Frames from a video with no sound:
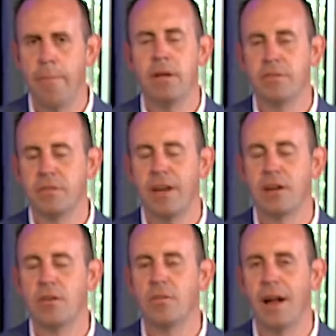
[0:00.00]
believe it was
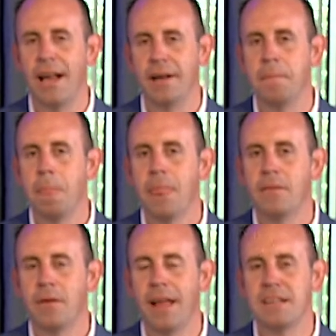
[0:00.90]
Vancouver Island
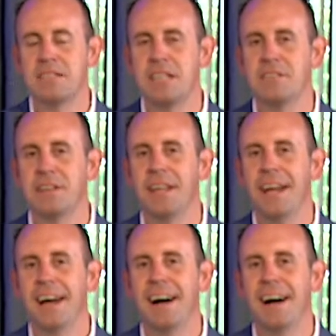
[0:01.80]
during that season,